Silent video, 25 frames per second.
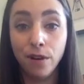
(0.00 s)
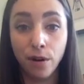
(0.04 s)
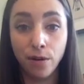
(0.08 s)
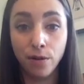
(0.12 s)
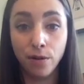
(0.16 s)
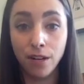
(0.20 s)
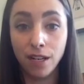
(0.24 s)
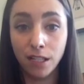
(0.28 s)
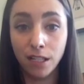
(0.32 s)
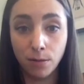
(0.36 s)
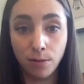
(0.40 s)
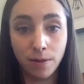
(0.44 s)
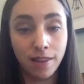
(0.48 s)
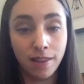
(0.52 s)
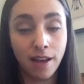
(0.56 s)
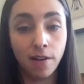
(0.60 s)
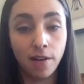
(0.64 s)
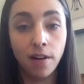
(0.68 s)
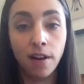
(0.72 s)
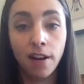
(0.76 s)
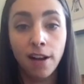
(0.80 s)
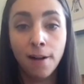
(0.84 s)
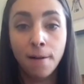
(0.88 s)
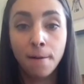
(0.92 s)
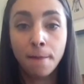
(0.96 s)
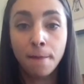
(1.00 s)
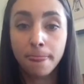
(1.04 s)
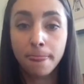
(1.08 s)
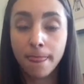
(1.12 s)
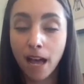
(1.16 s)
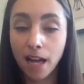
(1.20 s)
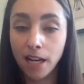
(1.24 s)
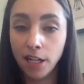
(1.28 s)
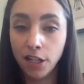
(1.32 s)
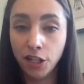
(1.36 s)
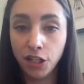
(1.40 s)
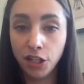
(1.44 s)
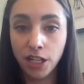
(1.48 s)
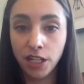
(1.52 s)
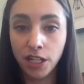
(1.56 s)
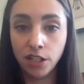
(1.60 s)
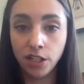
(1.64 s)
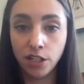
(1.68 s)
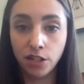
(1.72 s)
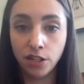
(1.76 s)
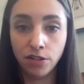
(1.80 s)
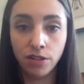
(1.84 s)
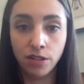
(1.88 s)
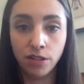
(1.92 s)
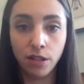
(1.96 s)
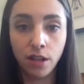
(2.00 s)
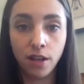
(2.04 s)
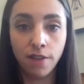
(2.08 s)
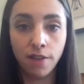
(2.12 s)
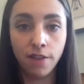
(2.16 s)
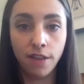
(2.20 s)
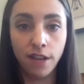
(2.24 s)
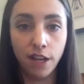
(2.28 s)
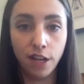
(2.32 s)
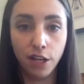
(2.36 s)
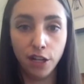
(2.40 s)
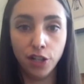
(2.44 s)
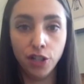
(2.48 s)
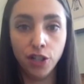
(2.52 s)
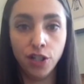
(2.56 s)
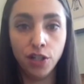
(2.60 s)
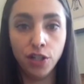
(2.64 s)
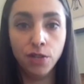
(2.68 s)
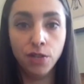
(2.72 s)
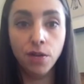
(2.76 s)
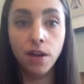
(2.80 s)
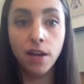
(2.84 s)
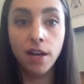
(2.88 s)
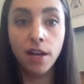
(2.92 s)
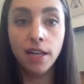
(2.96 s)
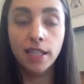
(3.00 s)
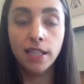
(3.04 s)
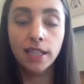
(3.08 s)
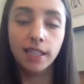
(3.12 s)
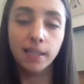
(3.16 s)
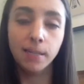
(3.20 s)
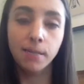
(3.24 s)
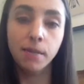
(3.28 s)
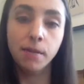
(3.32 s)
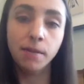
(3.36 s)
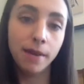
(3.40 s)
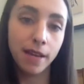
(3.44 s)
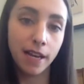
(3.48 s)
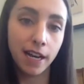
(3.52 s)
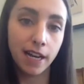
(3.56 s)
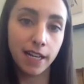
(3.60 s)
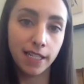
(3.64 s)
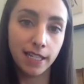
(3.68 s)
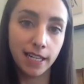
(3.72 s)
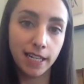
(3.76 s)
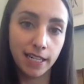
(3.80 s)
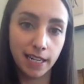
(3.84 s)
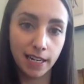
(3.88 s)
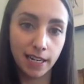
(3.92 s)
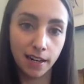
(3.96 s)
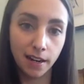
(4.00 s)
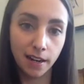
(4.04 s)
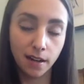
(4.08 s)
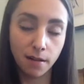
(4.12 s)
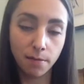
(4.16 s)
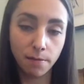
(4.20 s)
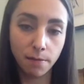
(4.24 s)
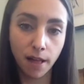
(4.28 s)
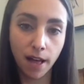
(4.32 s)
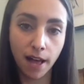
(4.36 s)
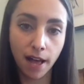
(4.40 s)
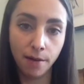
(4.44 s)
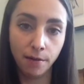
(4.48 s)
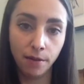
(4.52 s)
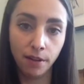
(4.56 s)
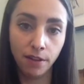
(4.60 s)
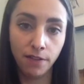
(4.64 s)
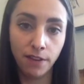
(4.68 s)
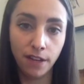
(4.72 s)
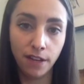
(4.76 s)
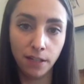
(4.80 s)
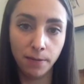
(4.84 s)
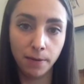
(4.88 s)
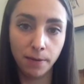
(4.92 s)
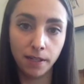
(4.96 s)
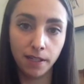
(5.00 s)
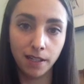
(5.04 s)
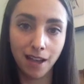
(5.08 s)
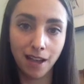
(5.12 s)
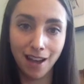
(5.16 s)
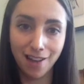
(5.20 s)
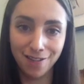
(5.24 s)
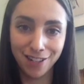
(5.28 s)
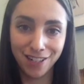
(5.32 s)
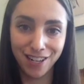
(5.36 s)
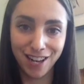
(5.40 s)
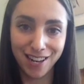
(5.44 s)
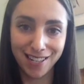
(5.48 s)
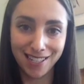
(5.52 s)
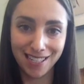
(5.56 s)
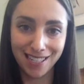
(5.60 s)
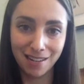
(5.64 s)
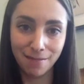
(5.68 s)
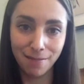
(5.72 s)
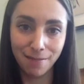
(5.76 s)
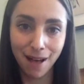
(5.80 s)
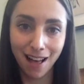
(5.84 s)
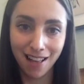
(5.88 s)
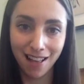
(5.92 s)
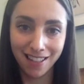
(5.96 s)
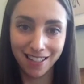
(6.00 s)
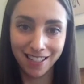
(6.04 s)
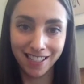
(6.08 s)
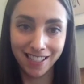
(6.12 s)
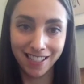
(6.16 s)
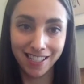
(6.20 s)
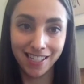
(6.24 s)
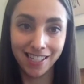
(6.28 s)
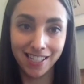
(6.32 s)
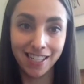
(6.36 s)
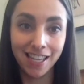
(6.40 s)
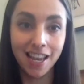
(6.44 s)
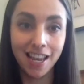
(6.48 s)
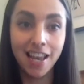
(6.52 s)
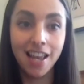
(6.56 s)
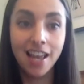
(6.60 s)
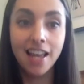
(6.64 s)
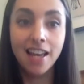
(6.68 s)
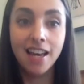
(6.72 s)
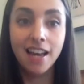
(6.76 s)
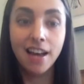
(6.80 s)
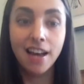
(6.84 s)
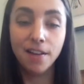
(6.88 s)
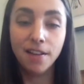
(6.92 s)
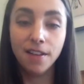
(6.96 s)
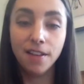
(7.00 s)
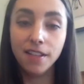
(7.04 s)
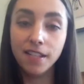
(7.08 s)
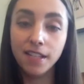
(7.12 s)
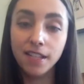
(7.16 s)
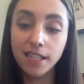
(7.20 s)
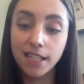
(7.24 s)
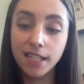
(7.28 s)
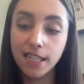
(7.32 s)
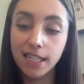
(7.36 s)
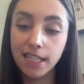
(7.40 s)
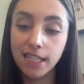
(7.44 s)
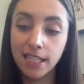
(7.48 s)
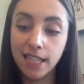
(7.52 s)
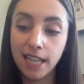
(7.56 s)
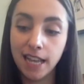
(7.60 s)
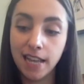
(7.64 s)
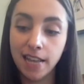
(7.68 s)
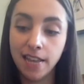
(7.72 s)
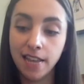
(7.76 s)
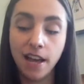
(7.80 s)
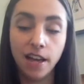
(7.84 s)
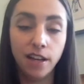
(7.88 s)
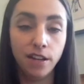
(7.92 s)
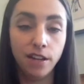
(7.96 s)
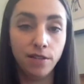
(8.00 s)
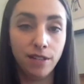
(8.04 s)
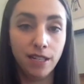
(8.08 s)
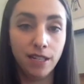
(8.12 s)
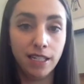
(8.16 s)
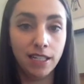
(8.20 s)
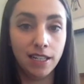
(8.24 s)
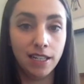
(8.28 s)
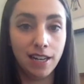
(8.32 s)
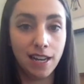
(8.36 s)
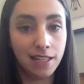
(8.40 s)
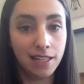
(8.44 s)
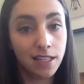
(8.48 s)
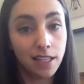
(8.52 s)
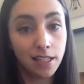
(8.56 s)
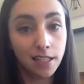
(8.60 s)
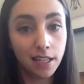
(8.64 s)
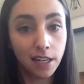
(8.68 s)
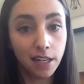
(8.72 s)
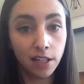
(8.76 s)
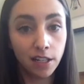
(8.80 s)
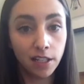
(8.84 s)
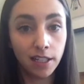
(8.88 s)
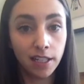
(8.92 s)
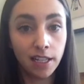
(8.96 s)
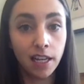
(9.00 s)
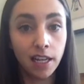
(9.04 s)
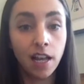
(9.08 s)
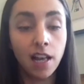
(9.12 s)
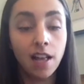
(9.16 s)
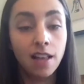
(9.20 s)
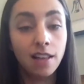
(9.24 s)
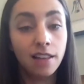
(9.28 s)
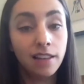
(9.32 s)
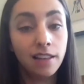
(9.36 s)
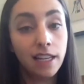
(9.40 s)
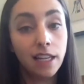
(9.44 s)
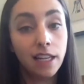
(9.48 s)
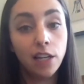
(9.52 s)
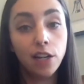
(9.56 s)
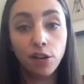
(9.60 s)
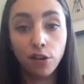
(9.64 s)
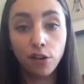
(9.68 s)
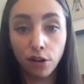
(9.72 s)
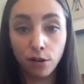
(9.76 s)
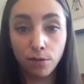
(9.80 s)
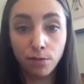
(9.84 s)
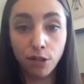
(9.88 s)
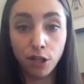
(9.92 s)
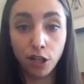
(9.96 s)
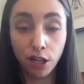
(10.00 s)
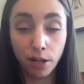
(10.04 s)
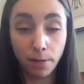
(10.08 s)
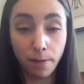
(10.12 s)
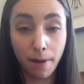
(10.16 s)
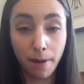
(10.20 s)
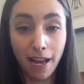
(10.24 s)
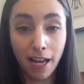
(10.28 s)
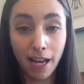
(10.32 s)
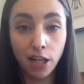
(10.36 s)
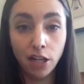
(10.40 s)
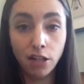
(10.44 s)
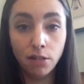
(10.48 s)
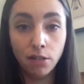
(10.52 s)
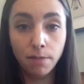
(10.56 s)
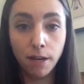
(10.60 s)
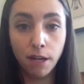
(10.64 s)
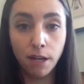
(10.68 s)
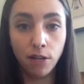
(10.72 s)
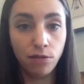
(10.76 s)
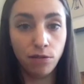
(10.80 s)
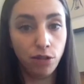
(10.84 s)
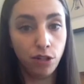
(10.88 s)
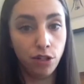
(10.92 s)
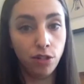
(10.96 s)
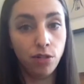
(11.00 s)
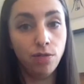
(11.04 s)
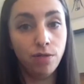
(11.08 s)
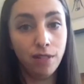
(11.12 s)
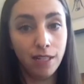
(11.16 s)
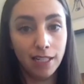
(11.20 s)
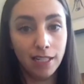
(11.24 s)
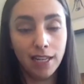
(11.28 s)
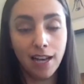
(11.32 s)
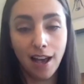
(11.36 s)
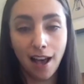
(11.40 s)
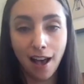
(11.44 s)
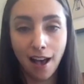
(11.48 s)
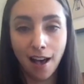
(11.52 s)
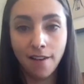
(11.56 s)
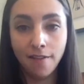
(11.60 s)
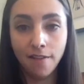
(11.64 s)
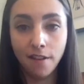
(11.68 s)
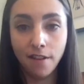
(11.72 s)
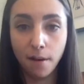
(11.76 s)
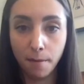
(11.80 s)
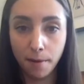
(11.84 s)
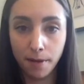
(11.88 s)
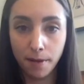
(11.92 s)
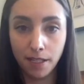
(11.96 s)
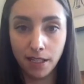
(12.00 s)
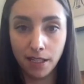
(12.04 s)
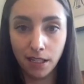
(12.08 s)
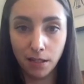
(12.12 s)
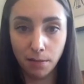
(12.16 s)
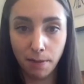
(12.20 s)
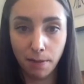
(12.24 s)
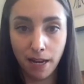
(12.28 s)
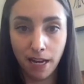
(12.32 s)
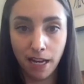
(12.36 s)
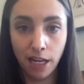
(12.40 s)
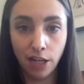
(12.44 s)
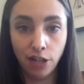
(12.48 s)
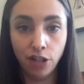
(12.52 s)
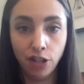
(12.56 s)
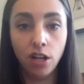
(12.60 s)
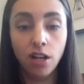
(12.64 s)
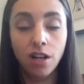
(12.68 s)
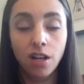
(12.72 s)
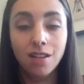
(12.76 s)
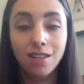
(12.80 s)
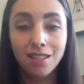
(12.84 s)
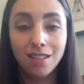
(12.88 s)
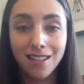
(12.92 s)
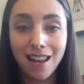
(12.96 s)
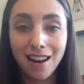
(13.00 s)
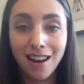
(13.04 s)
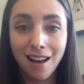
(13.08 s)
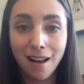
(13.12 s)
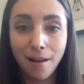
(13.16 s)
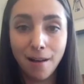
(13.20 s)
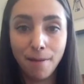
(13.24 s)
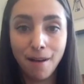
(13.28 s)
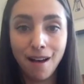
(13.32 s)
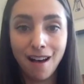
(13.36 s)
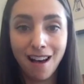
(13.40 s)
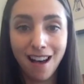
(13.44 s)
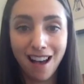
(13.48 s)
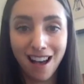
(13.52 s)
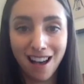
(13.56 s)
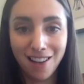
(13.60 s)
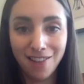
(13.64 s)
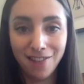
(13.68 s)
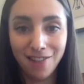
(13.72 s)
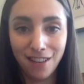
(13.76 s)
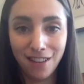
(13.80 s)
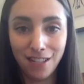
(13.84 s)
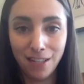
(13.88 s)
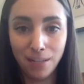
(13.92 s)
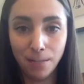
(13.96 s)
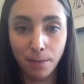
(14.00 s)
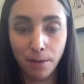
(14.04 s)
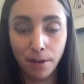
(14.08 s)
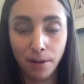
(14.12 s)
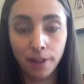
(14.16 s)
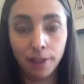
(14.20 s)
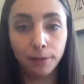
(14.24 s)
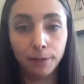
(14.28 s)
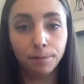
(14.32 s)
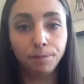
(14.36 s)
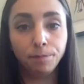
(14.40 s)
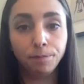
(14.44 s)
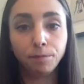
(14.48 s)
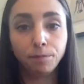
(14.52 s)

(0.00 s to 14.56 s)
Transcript: notice, without any chance to resolve the issue, simply because they didn't comply with Facebook's advertising policies. Now, this isn't to say that you need to necessarily link your group to your page, but you do need to have a business page set up on Facebook